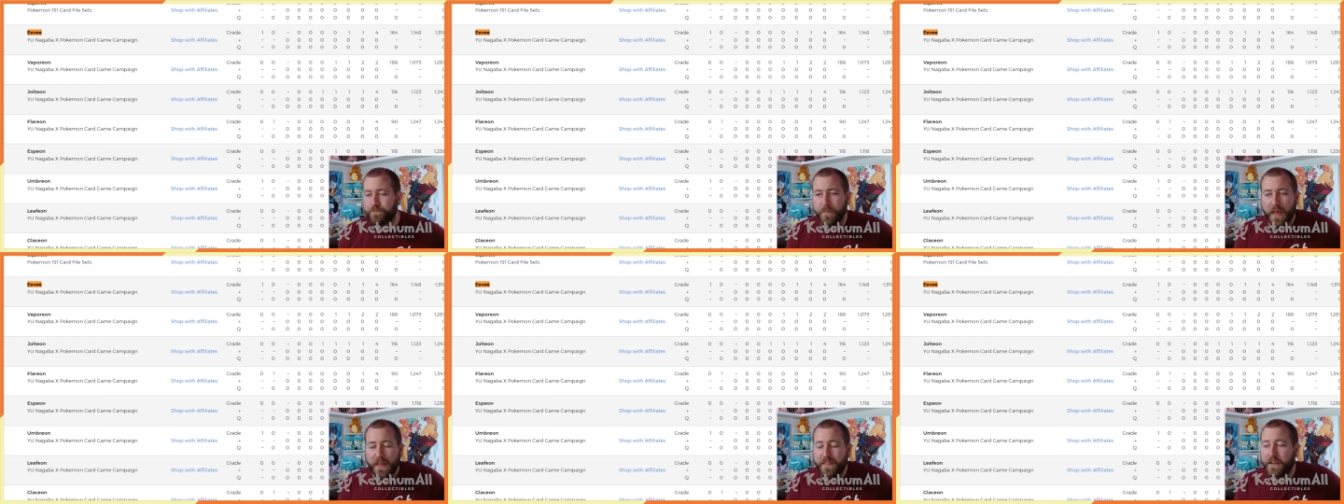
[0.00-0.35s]

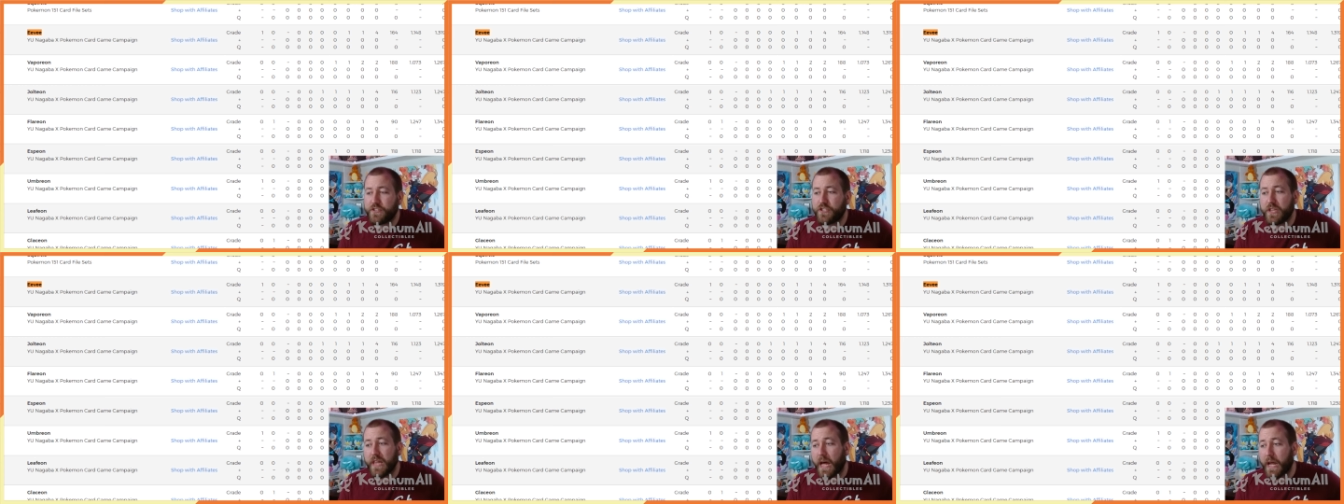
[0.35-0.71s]
And
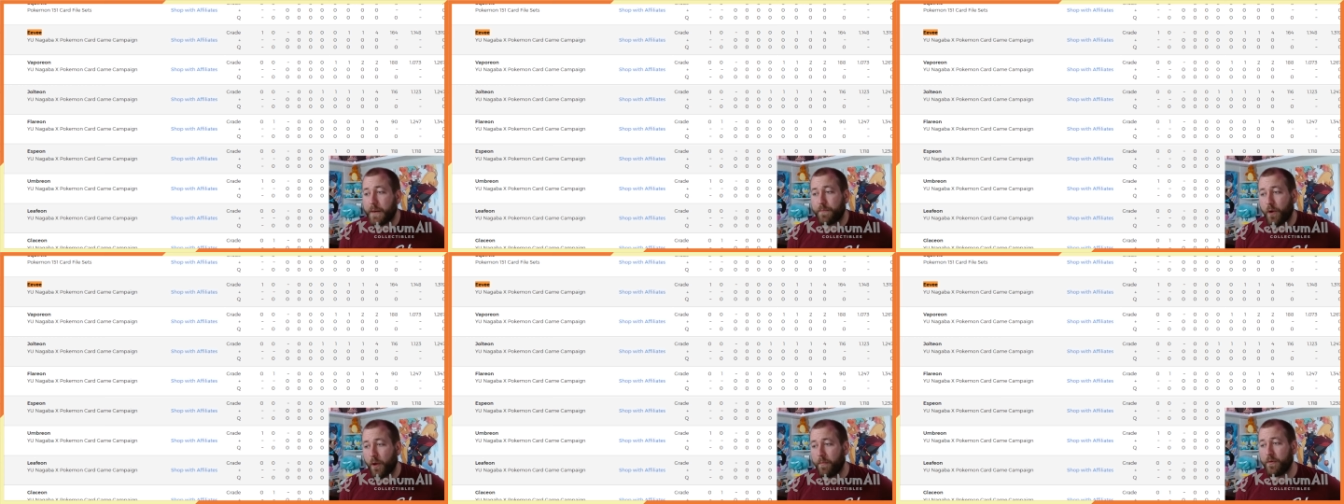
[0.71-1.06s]
there's a lot
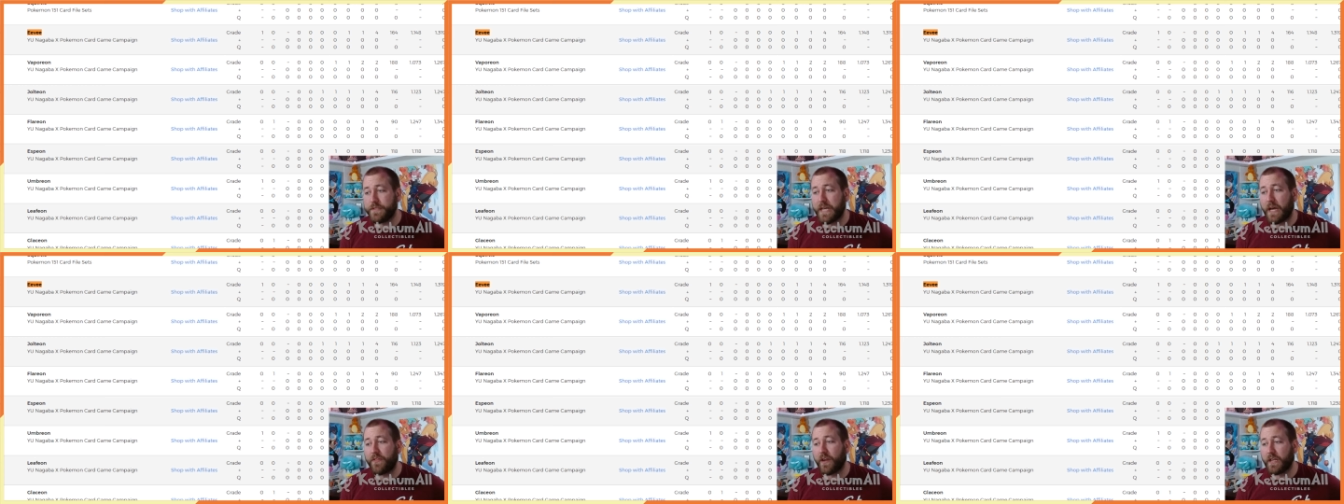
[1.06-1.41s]
of
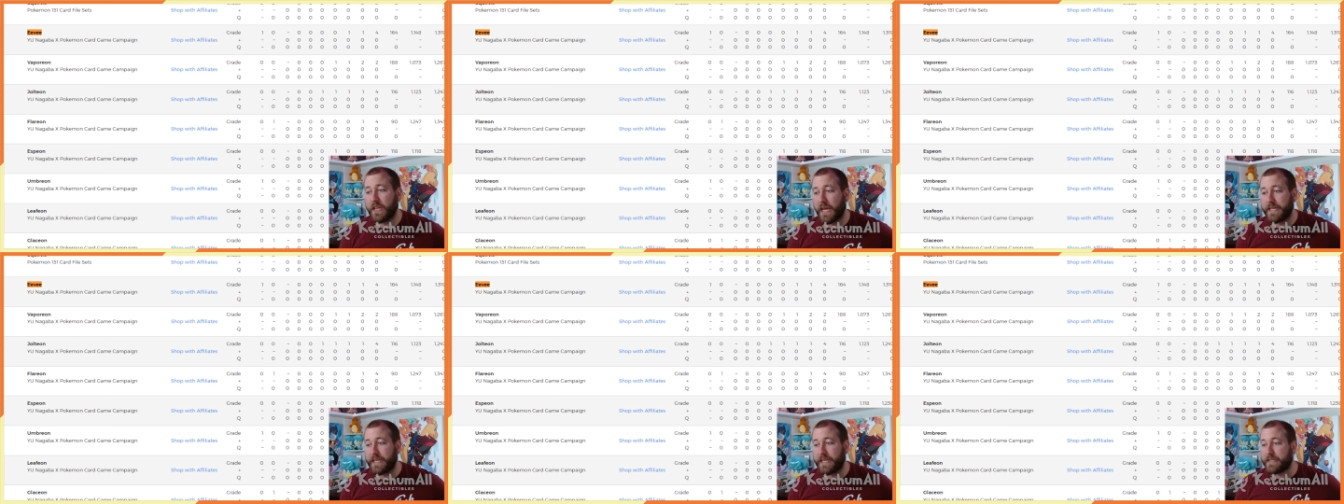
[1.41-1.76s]
promos out there
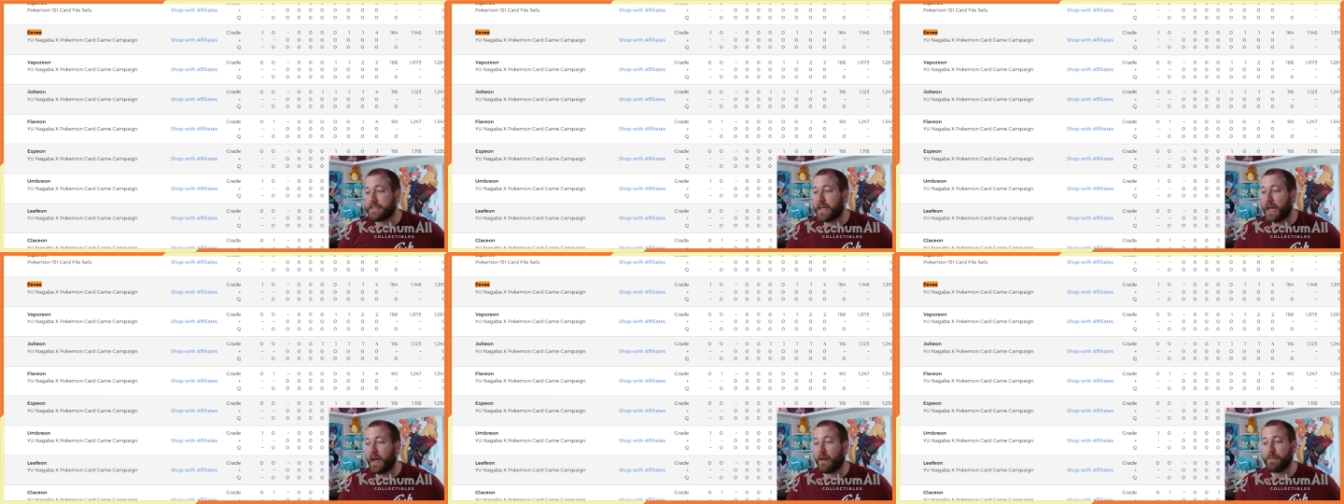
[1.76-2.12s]
like
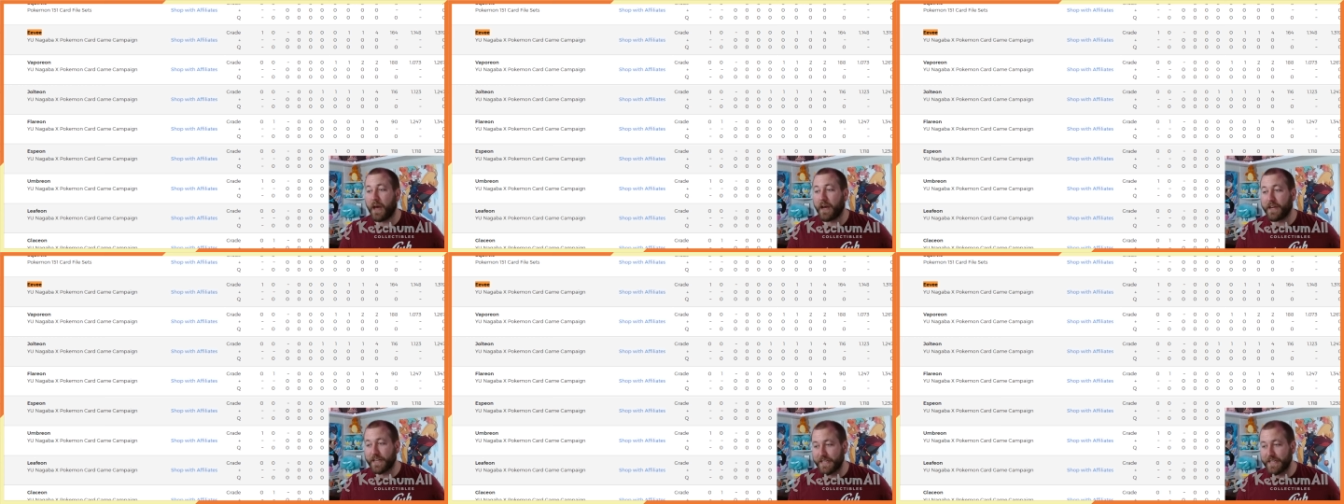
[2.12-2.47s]
this. I'm
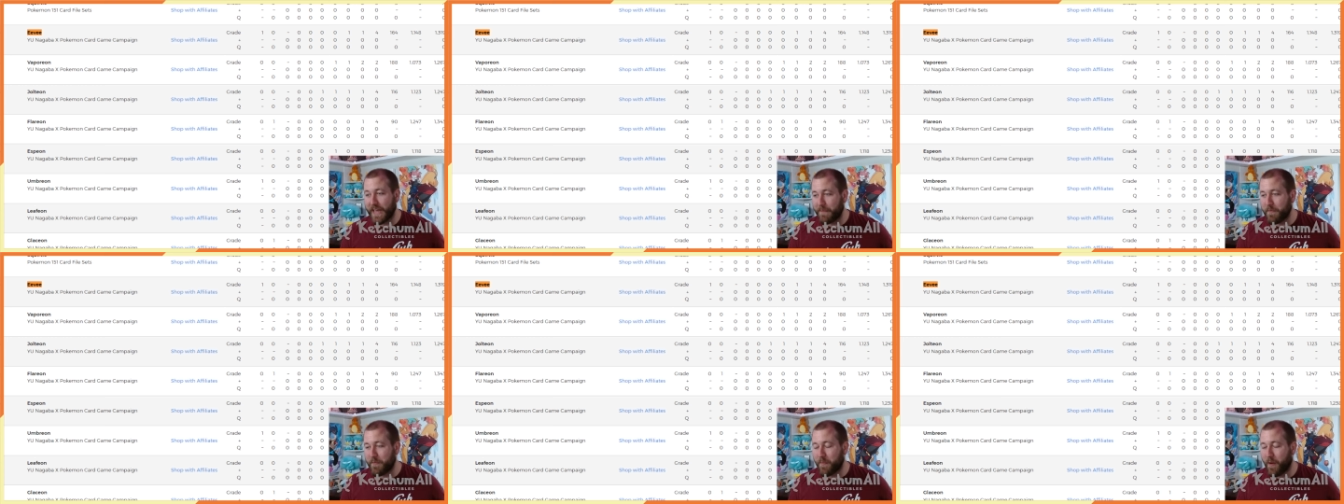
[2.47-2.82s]
not going to
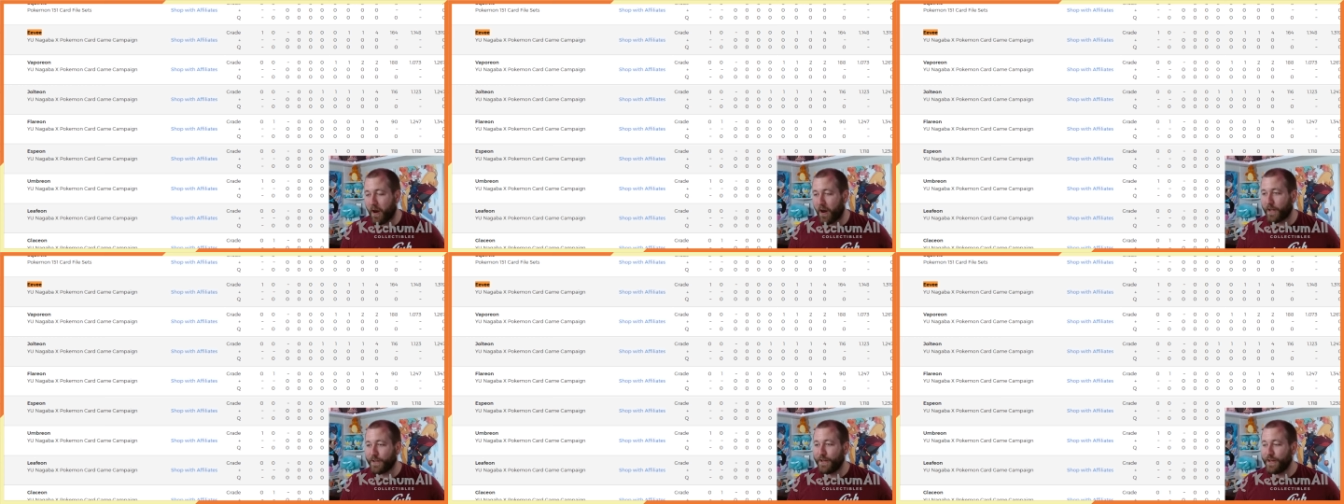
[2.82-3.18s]
name them
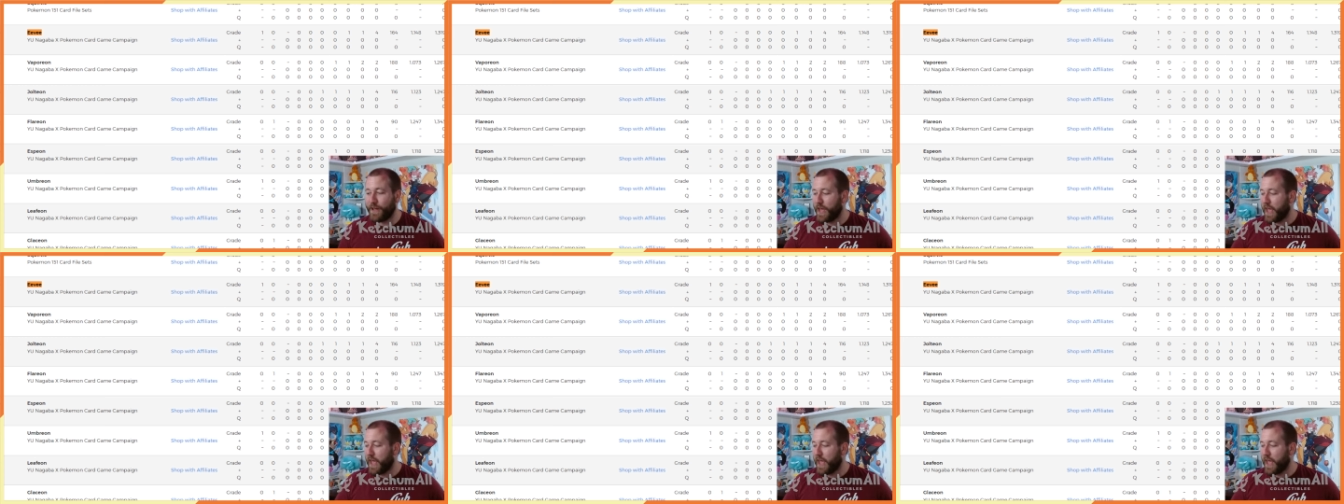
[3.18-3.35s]
all.